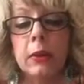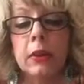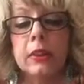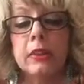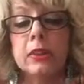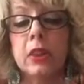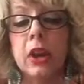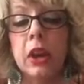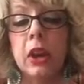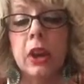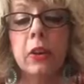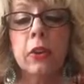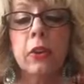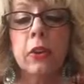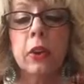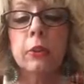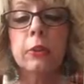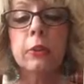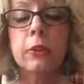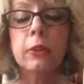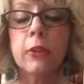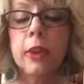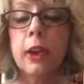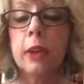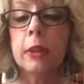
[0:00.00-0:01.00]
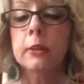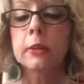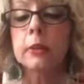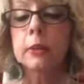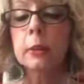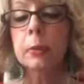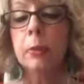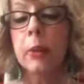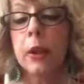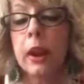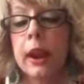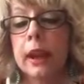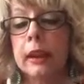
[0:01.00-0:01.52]
The scarecrow develops a
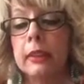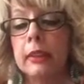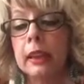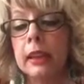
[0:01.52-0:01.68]
brain,